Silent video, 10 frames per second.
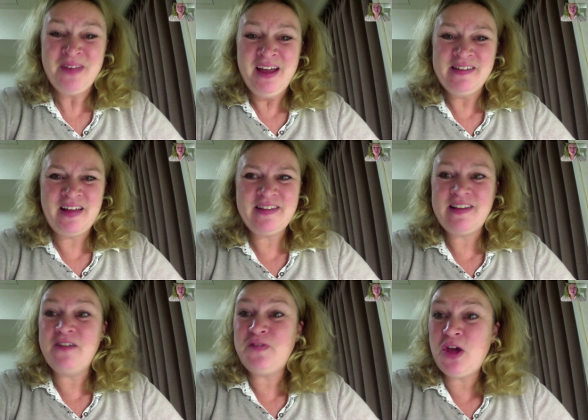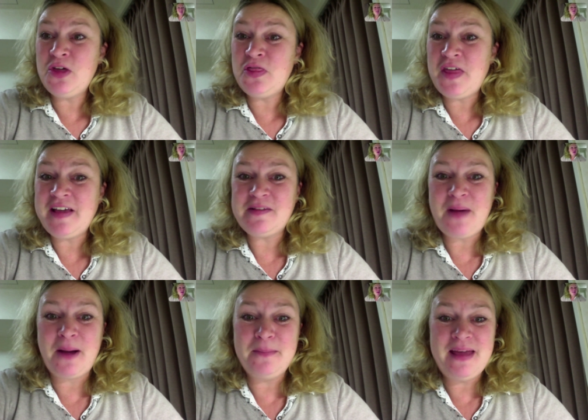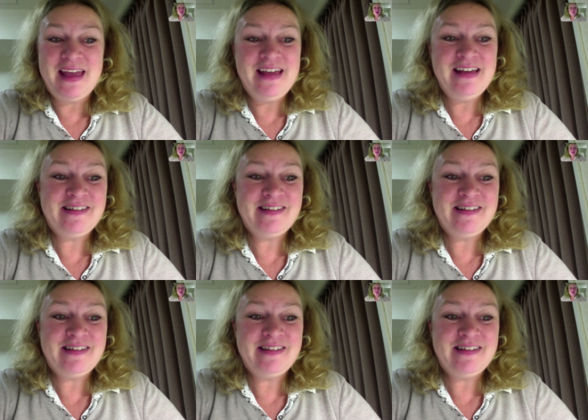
So that's a few things about me.